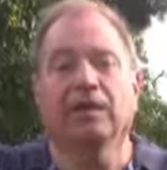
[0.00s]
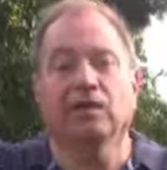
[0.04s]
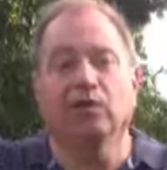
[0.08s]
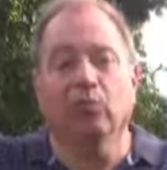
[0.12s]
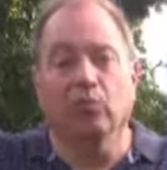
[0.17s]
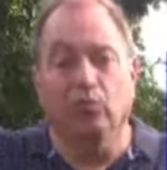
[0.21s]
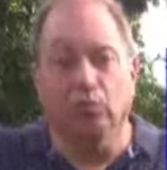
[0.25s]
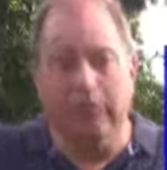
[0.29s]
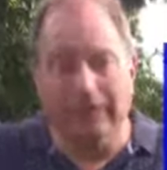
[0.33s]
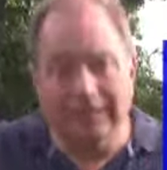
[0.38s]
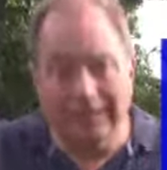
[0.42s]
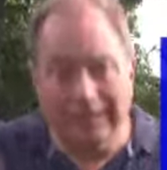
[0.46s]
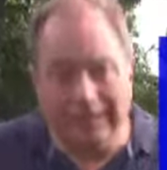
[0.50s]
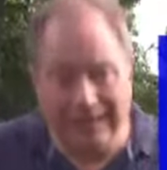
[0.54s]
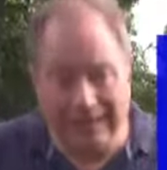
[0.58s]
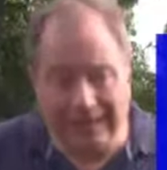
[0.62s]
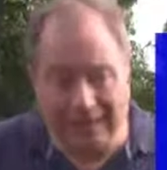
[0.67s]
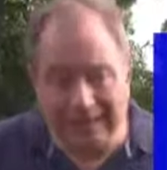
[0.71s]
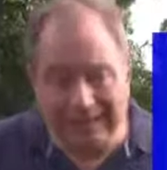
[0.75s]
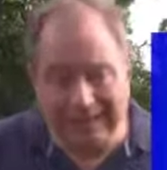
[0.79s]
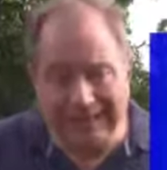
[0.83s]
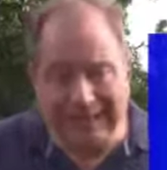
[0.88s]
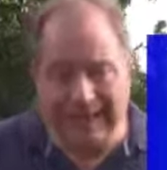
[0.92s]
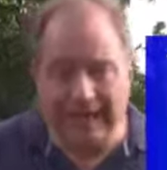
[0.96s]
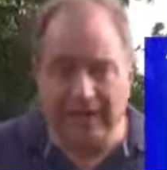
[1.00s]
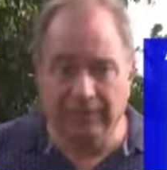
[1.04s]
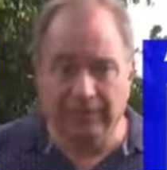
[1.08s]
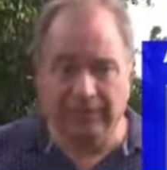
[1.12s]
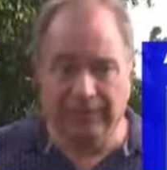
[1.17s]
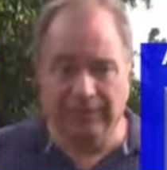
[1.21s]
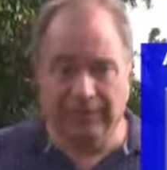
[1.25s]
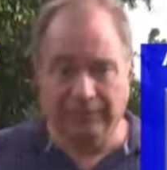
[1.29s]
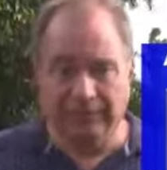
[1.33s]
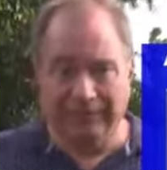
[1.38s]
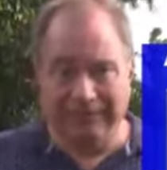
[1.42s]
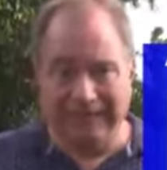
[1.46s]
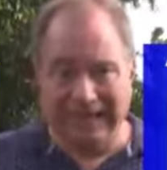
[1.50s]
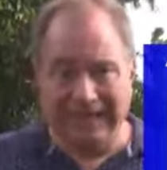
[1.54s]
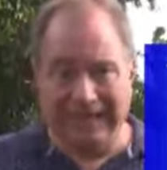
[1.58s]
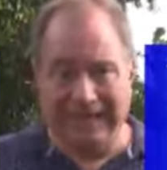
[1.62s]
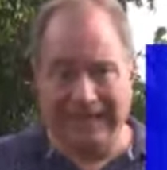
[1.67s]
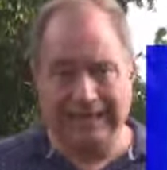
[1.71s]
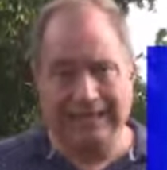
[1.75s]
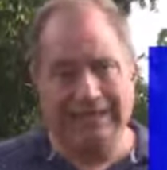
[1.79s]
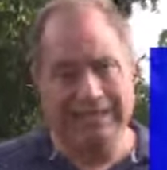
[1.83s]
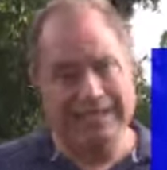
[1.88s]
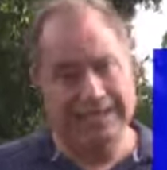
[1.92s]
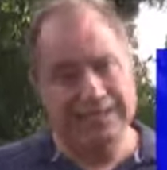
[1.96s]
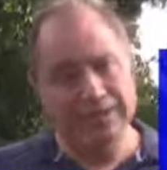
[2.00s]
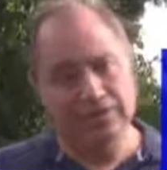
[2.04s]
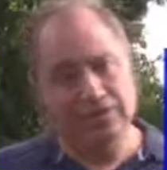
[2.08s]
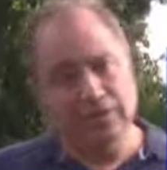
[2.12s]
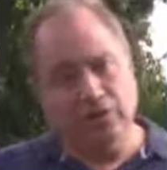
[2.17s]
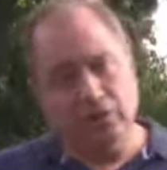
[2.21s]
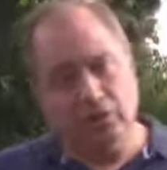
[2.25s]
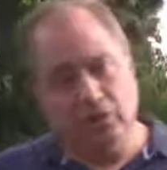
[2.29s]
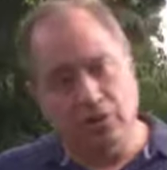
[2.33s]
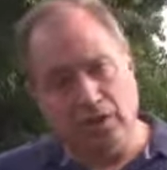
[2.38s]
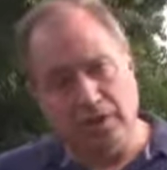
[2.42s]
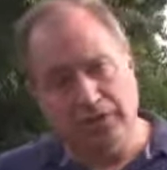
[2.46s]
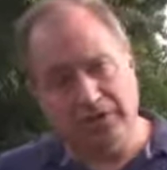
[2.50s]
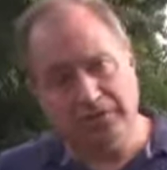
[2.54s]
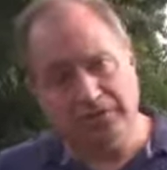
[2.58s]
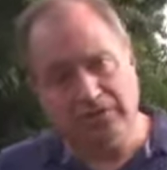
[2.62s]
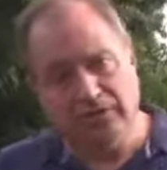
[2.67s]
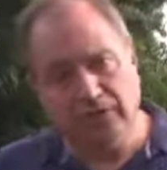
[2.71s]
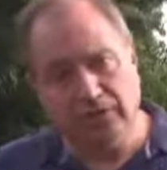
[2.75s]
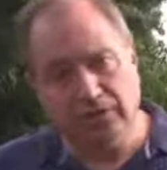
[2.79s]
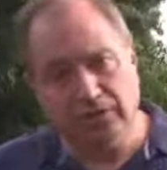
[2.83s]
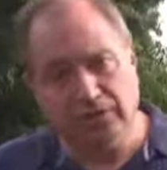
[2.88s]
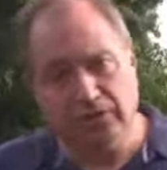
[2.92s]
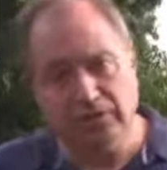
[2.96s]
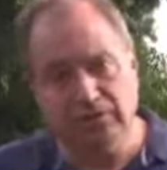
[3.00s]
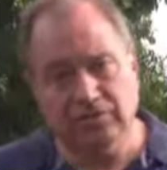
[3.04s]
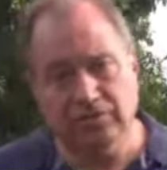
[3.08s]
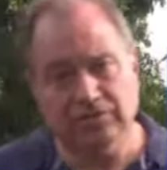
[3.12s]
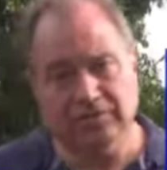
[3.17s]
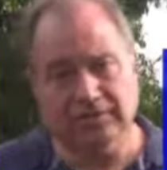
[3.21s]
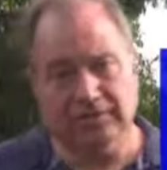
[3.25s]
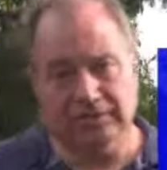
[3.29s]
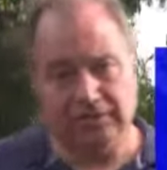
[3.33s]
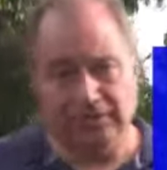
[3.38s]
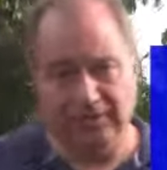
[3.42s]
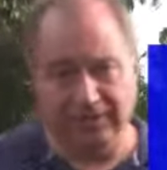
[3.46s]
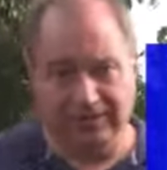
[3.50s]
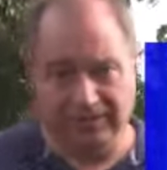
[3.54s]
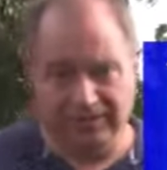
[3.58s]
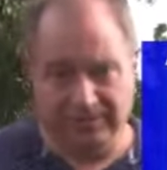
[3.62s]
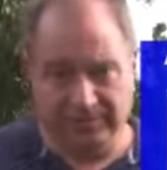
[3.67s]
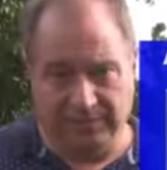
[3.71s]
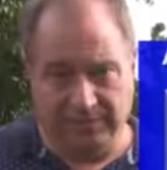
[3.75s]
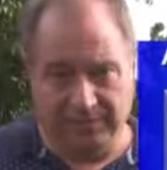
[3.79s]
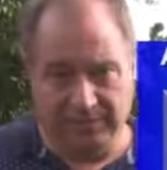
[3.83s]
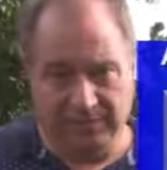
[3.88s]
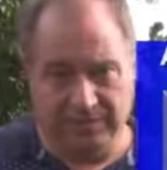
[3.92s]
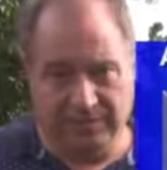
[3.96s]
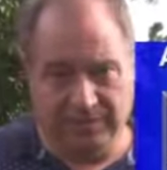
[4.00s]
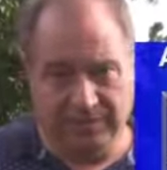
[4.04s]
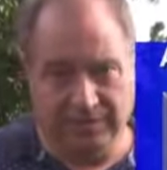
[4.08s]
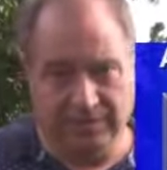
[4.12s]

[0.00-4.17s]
One level down from that is cross-functional achievements,